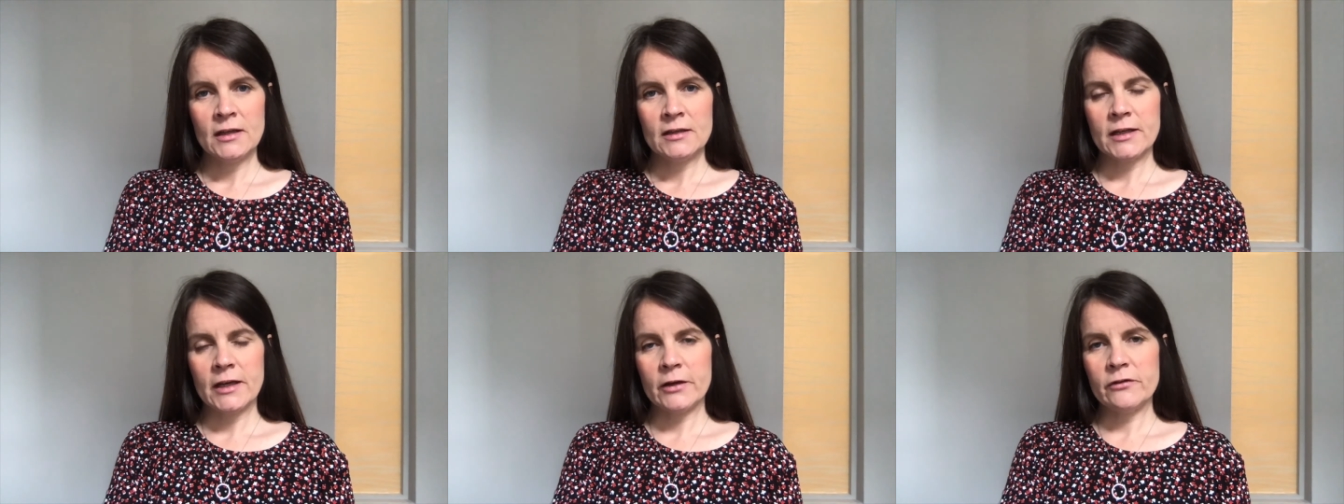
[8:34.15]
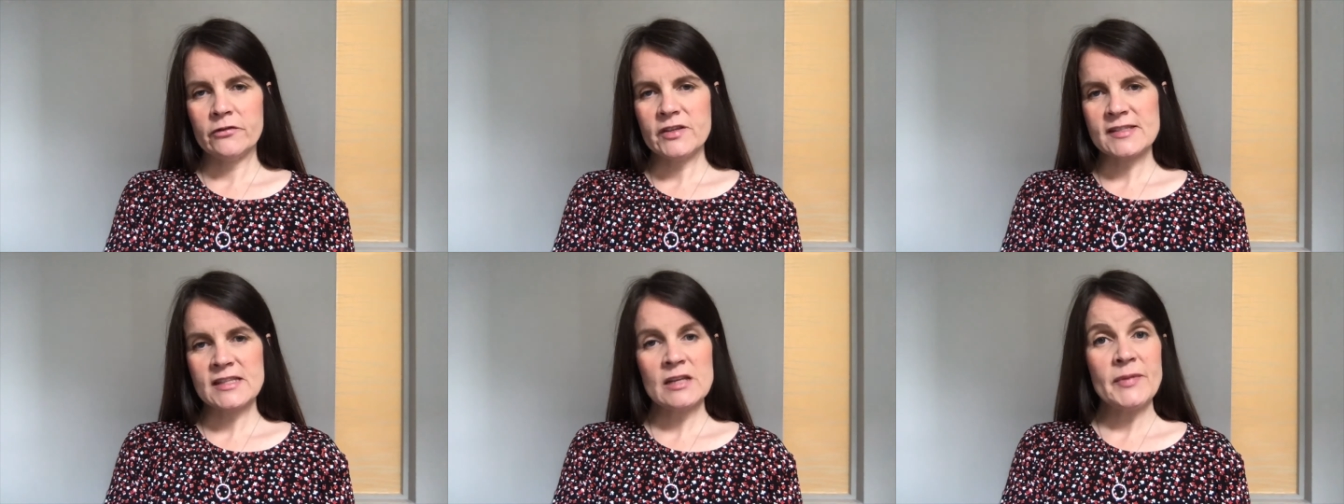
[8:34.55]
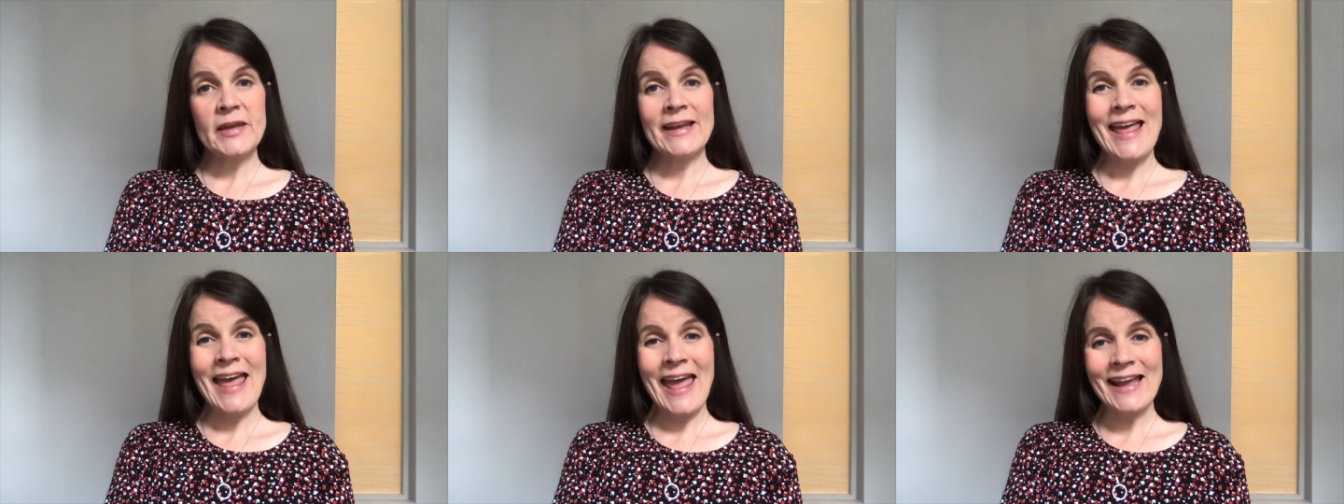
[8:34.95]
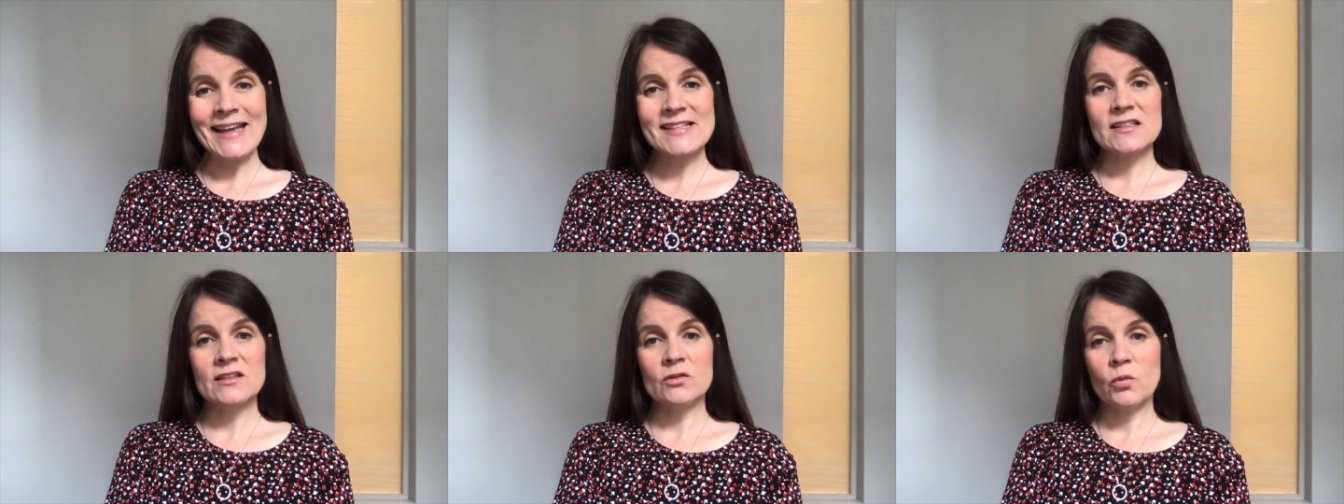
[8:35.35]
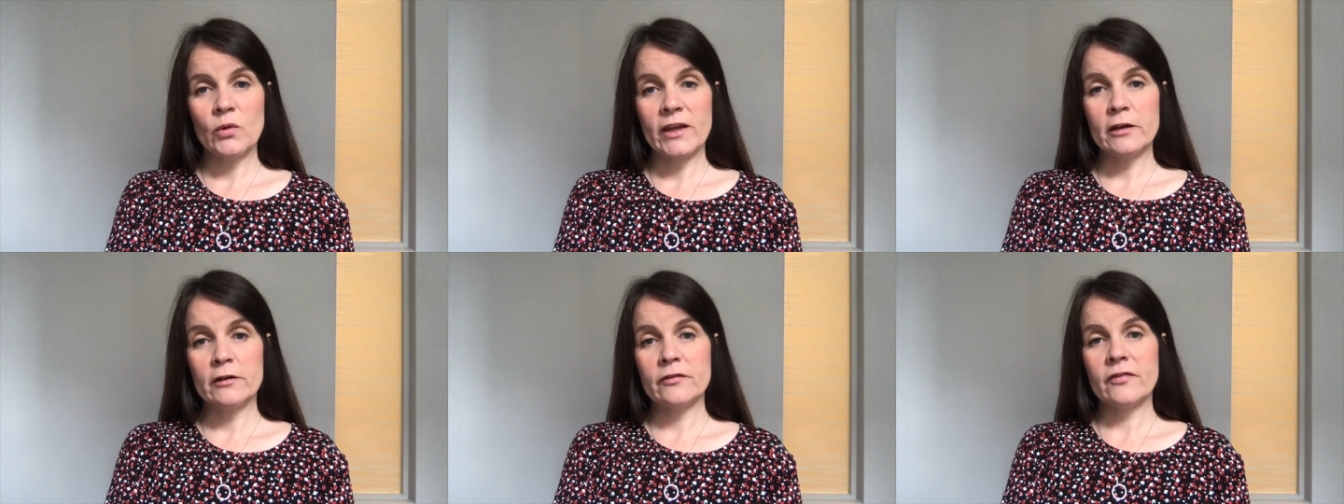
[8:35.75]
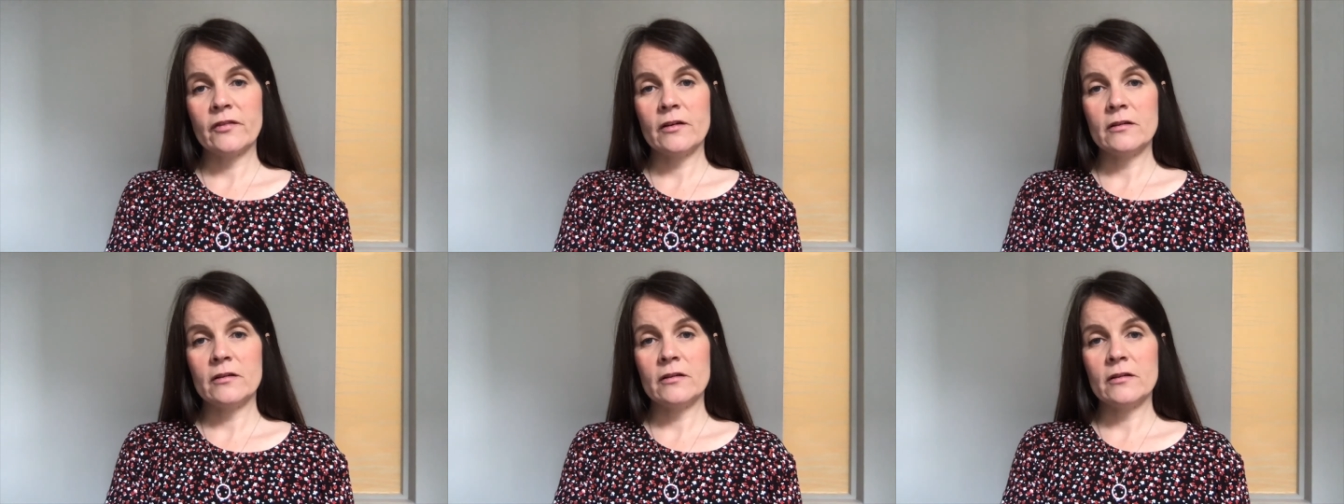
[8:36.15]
Now, this can be an excellent way of